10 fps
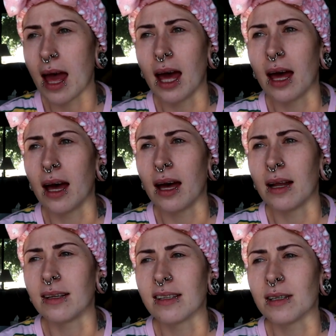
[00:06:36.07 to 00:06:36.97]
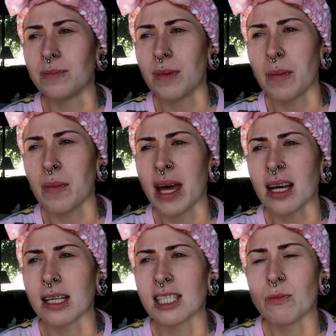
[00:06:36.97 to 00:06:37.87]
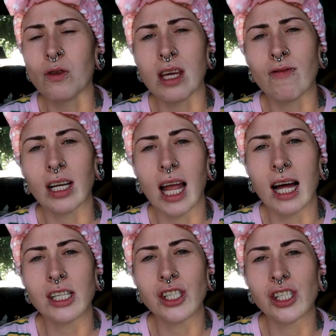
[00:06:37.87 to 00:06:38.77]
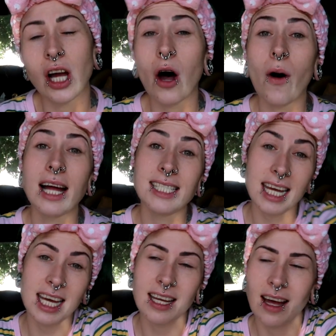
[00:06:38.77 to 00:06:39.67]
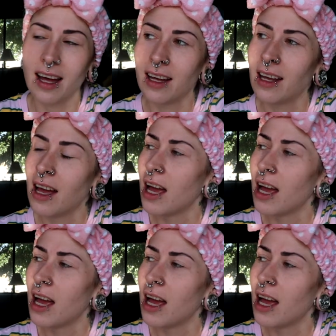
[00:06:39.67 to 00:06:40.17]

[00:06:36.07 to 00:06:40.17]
and maybe make a smoothie for lunch. Oh, I did, uh,